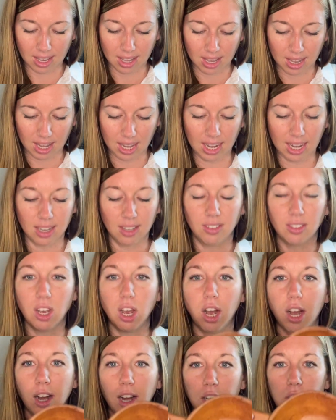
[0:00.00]
is
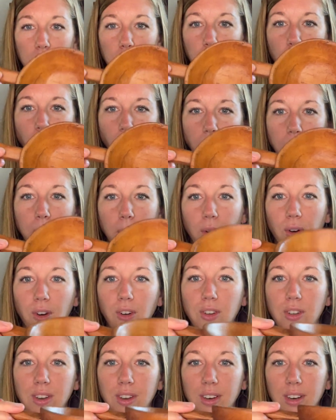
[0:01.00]

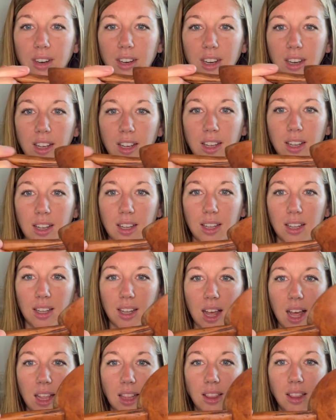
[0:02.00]
adorable.
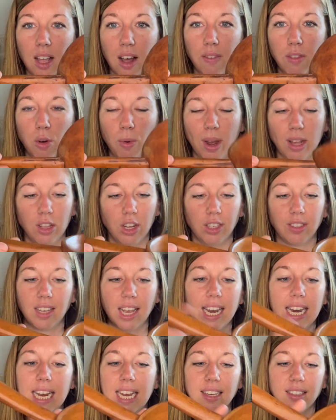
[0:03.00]
I love the way it looks.
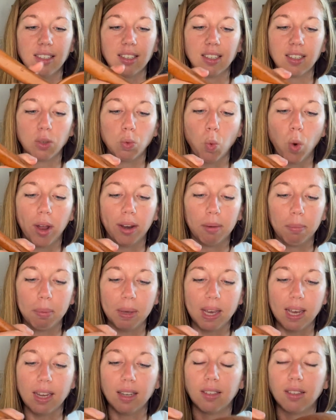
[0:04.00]
It isn't one
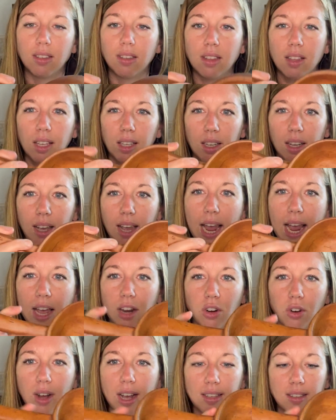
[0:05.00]
piece. The
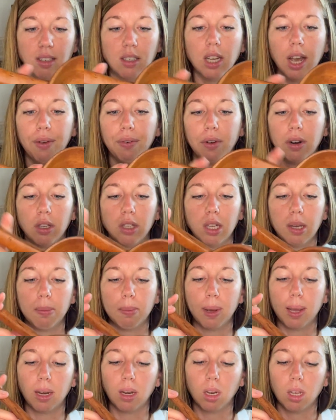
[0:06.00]
handle has definitely
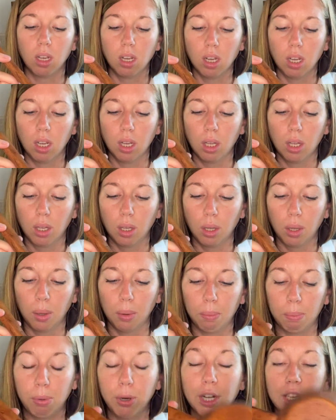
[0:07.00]
been
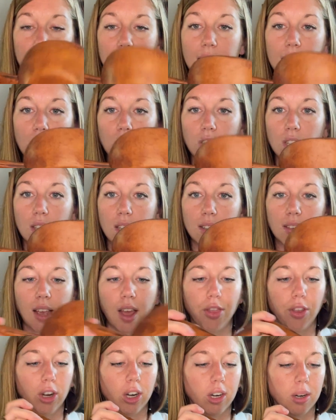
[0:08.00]
put into this
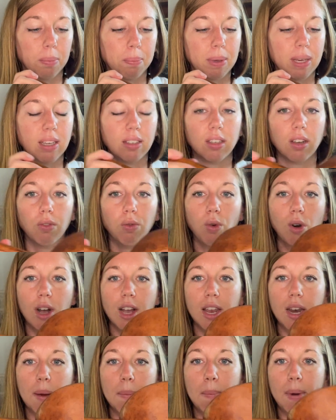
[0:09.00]
other piece of
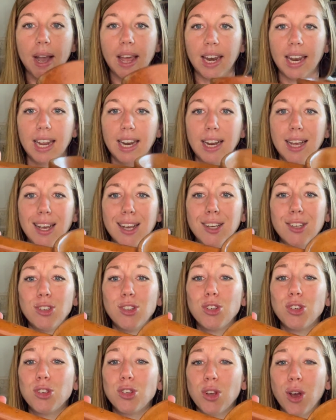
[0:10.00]
wood, but it
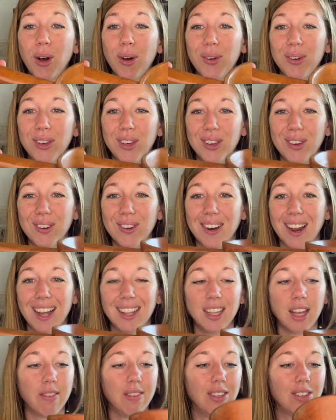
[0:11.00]
is so cute. I
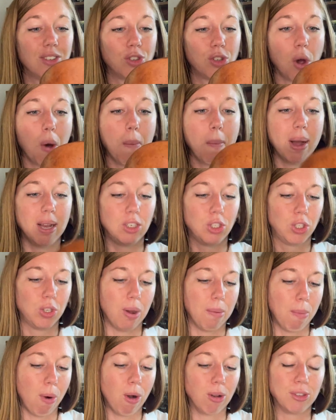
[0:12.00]
love it so much. So
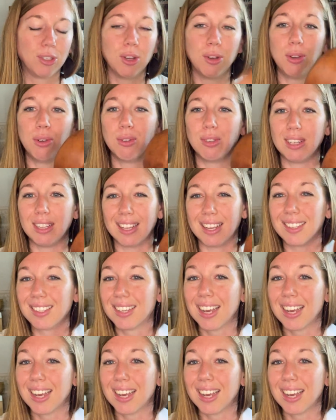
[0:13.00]
I'm also using this